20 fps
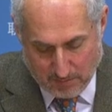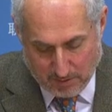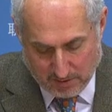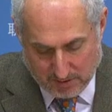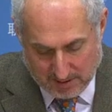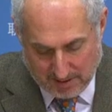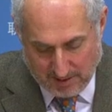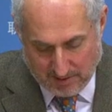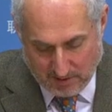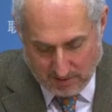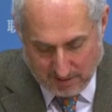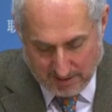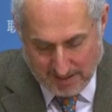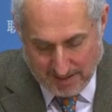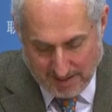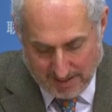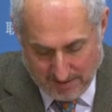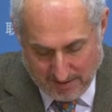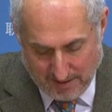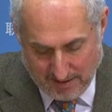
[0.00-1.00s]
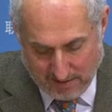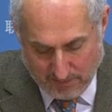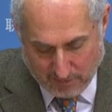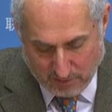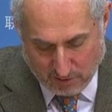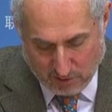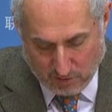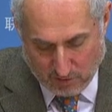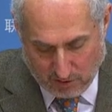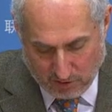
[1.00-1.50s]
particularly in the
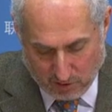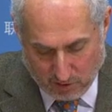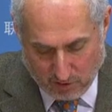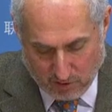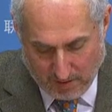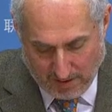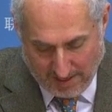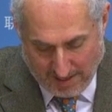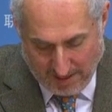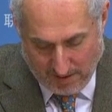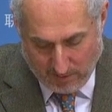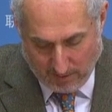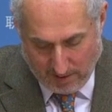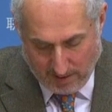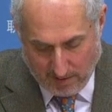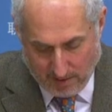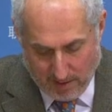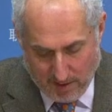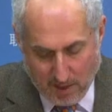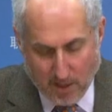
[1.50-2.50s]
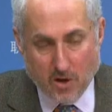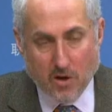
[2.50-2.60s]
infrastructure area.